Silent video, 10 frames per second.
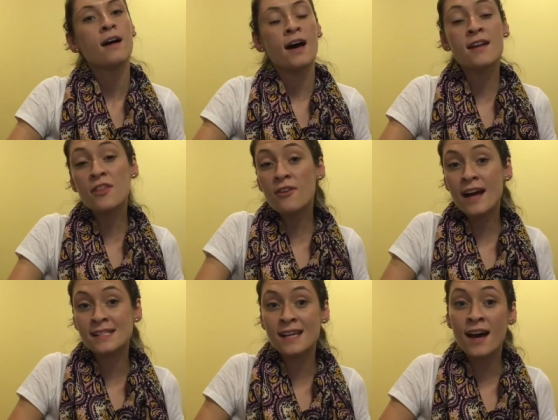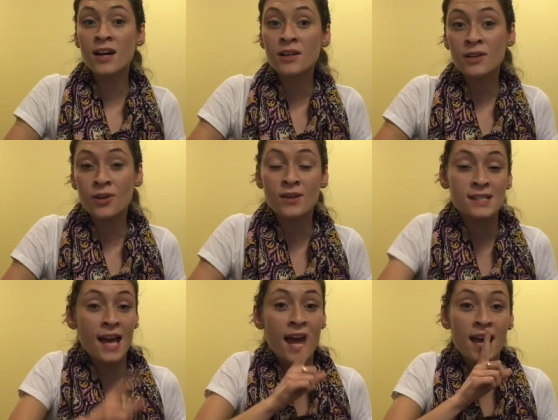Another idea you could
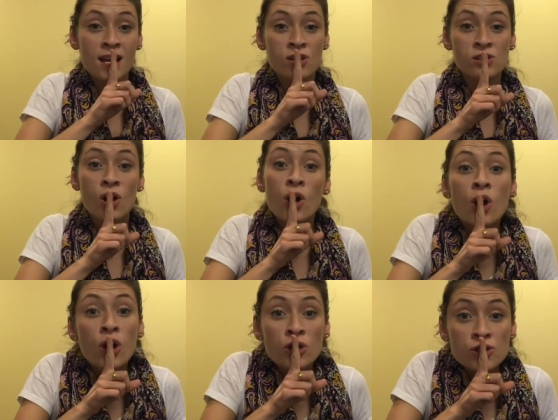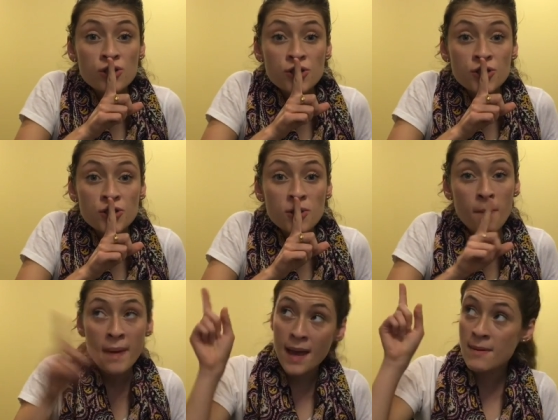say is, shh,
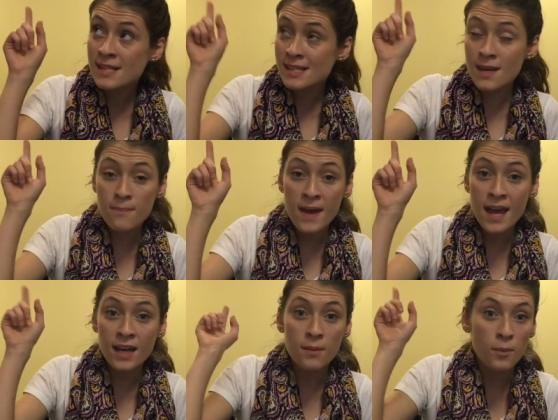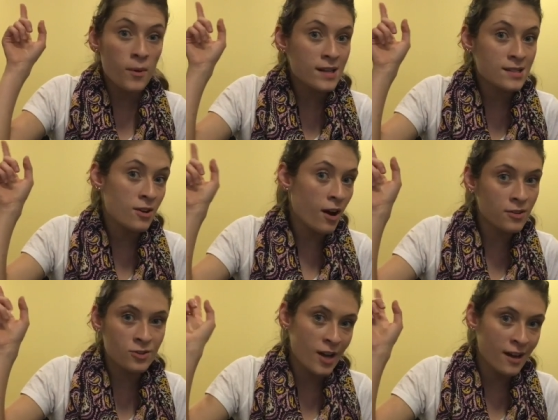baby sleeping, and point to your
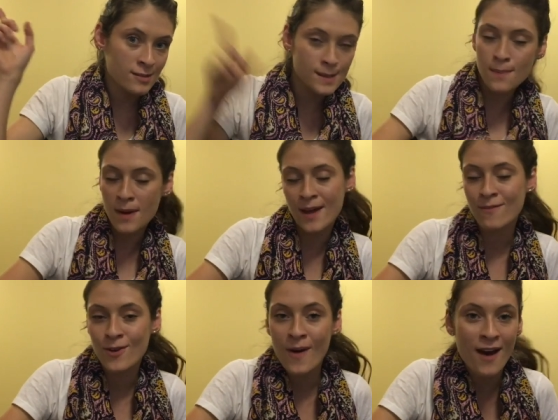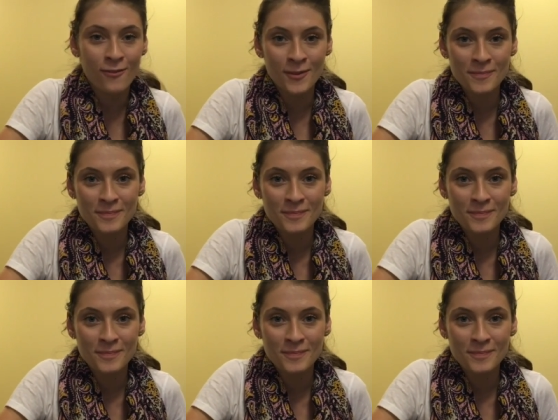other child sleeping if you have one.